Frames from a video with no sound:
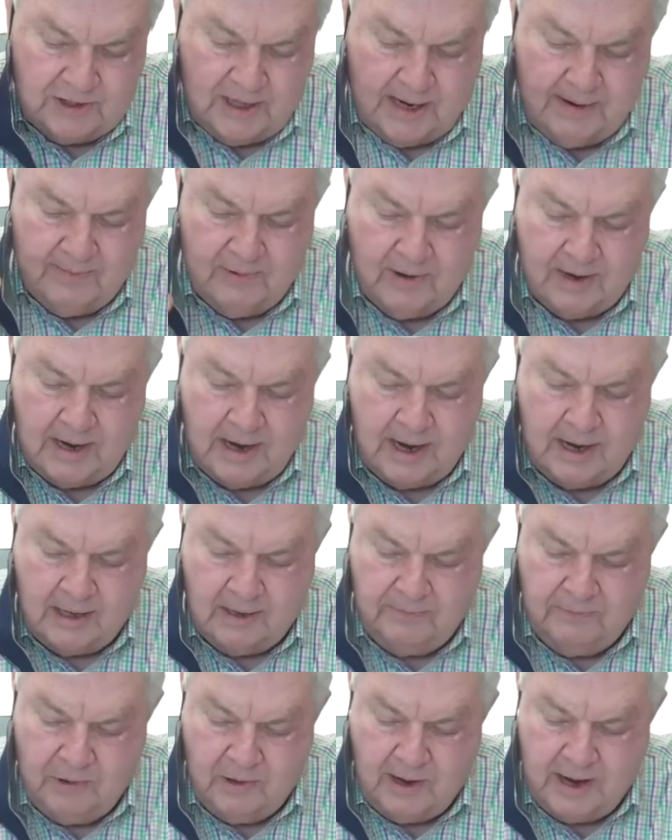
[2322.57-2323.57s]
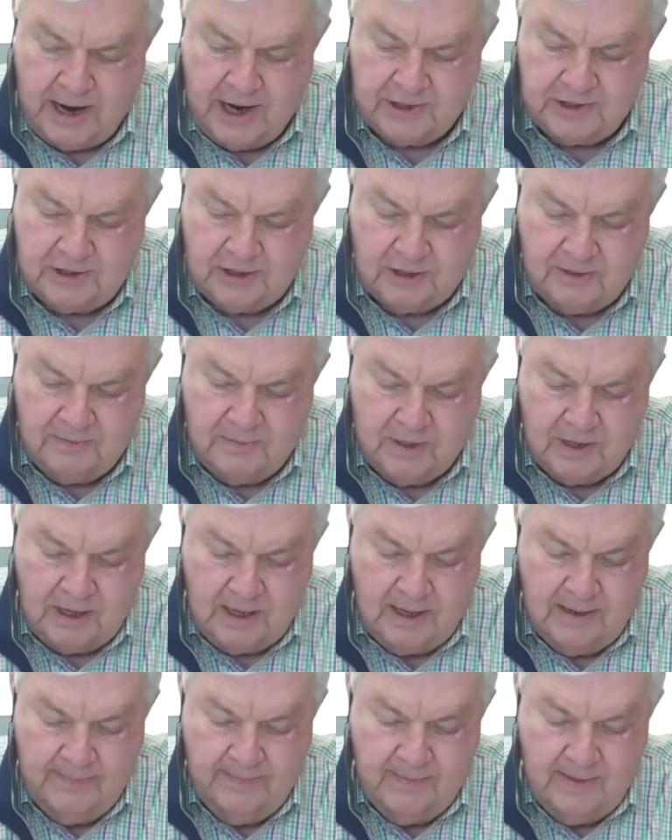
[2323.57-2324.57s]
Hamilton County Community Action
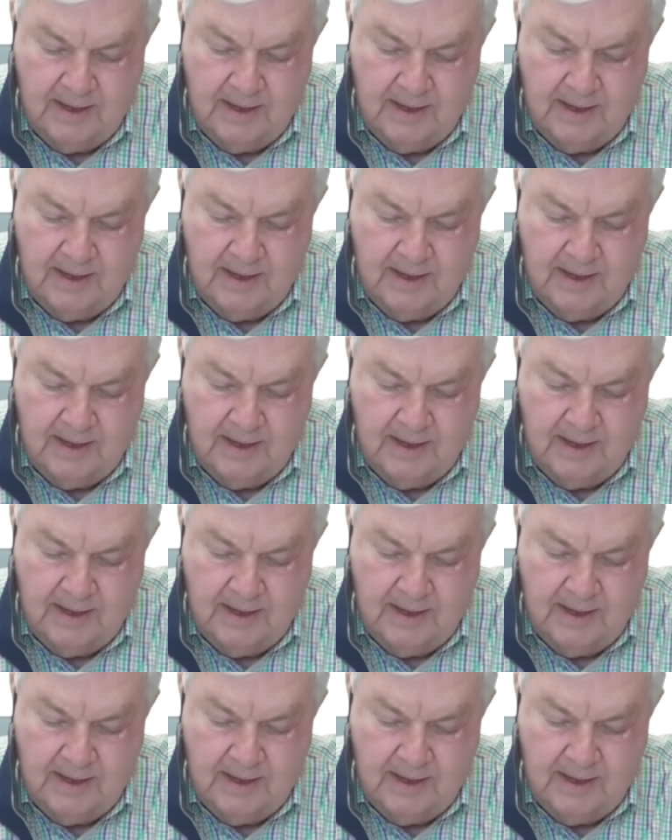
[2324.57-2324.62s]
Committee,